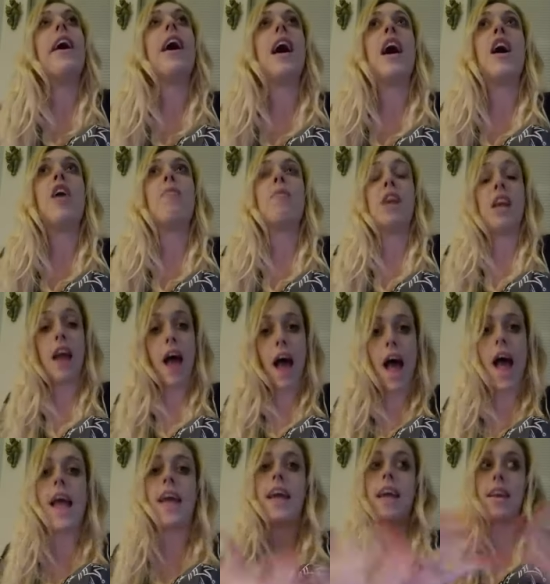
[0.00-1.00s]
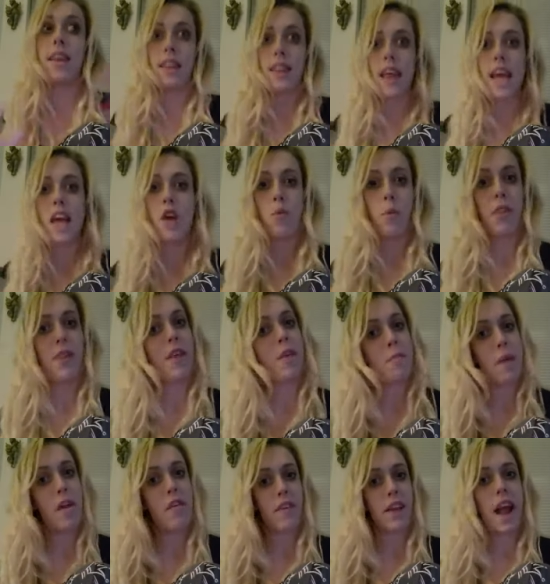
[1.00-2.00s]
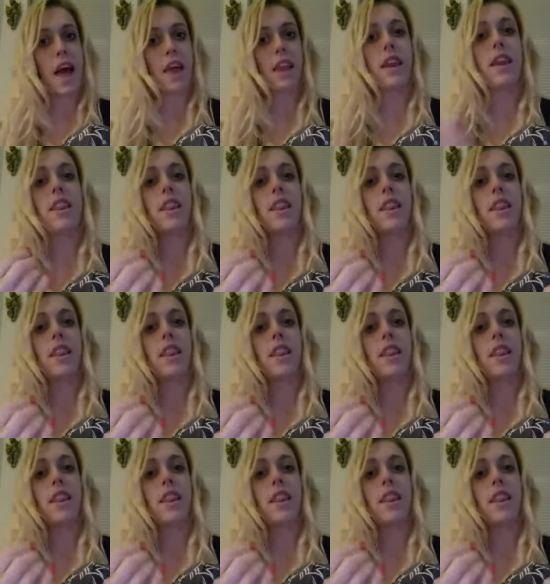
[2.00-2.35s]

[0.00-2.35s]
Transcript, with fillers: Um, and I can see it within my reality.